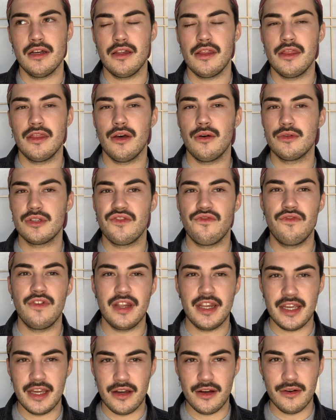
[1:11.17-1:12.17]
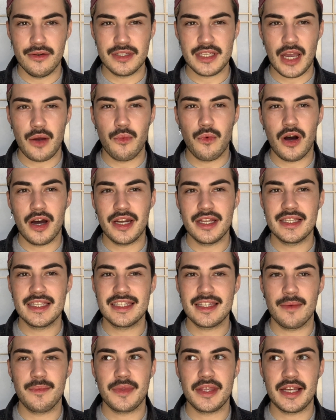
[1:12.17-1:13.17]
those videos. I wanted
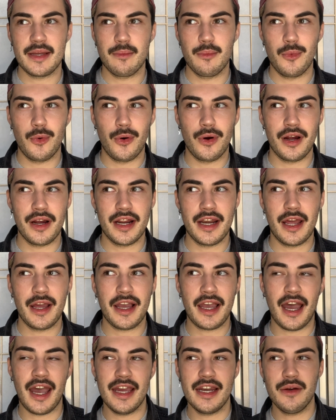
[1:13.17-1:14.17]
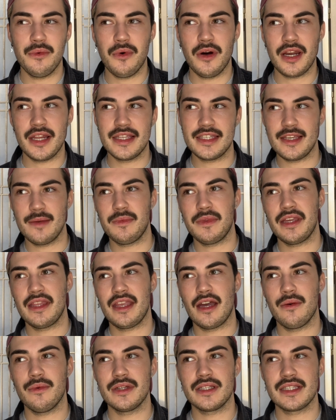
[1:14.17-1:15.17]
something more, and I kind of wanted something
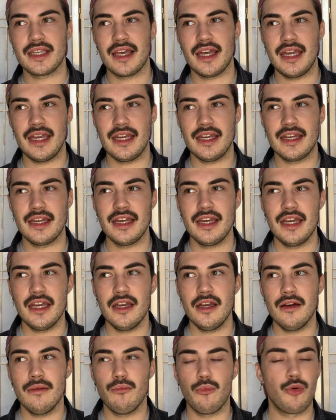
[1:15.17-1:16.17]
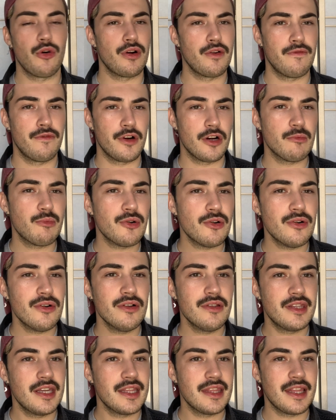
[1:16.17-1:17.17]
that was like more
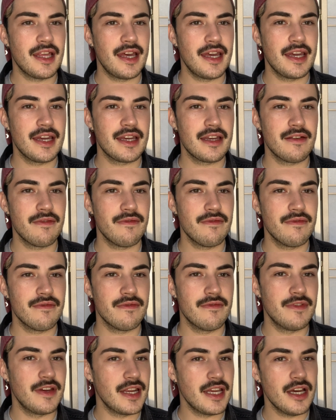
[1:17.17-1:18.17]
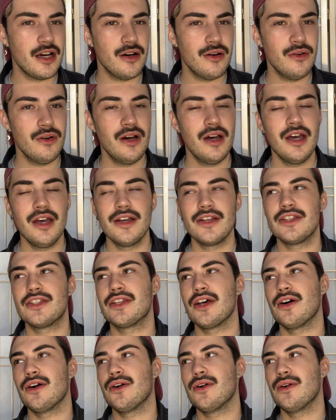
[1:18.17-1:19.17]
verbal than like video.
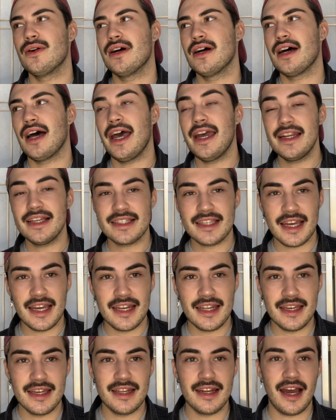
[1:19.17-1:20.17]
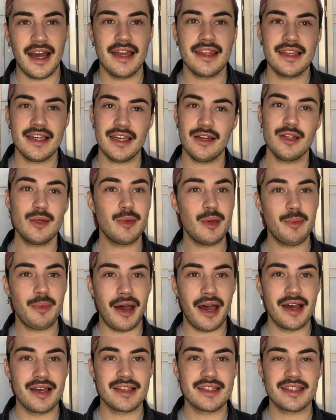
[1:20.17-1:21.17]
So I decided I think it'd be
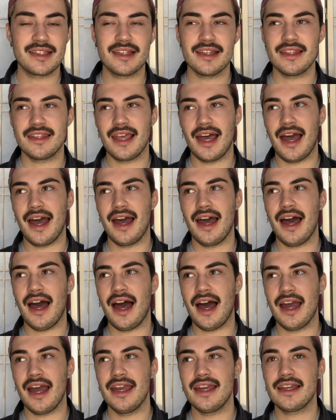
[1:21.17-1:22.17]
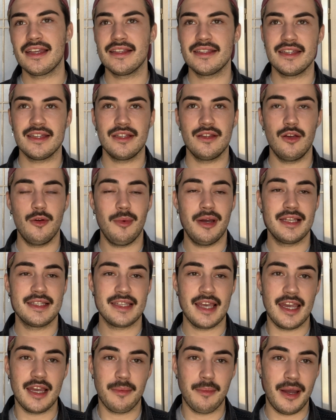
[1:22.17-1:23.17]
best that I continue my
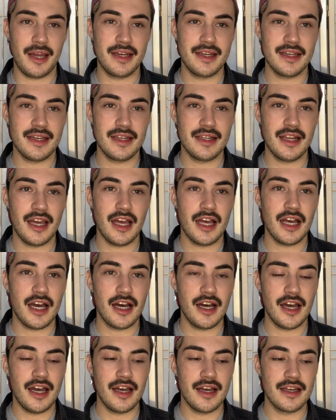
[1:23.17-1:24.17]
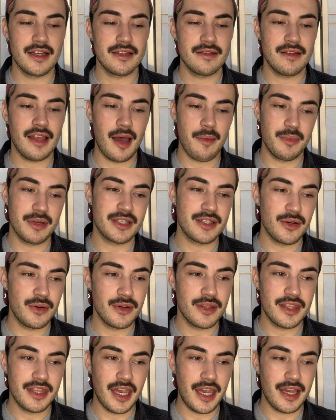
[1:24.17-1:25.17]
psych-minded
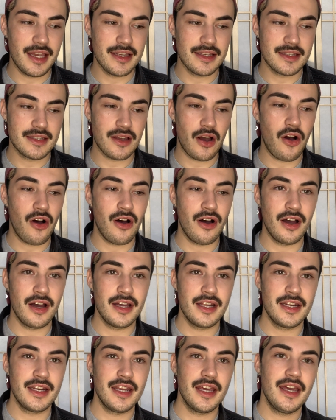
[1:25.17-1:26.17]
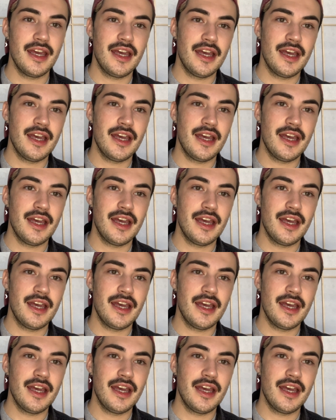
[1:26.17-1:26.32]
episode things on